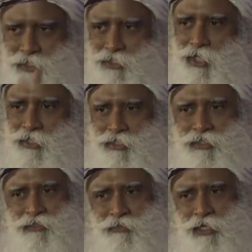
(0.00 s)

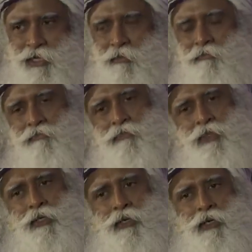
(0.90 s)
disgust will come.
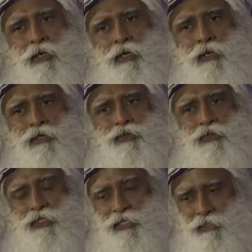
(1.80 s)
So
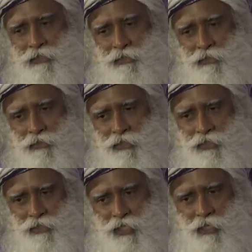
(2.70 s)
these
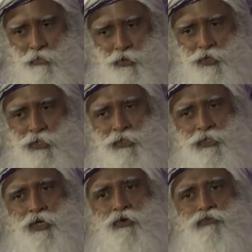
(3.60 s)

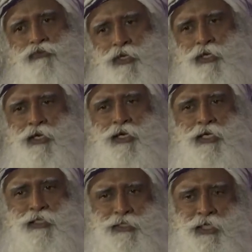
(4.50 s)
emotions of fear,
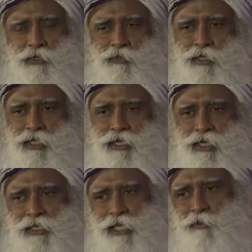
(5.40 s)
insecurity,
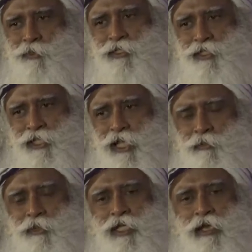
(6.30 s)
attachment,
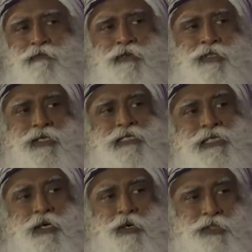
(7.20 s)
detachment, everything is
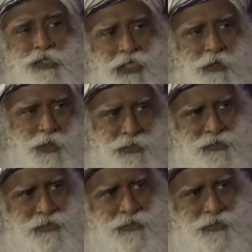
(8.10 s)
a
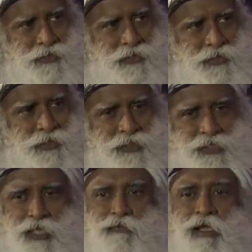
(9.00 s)
consequence.
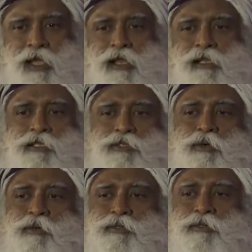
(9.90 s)
Shall we handle the
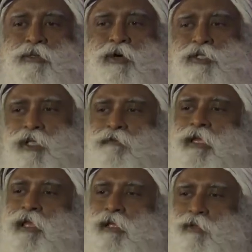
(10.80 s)
source or shall
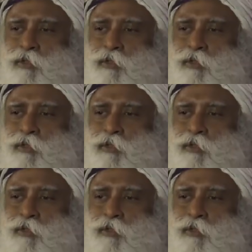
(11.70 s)
we handle the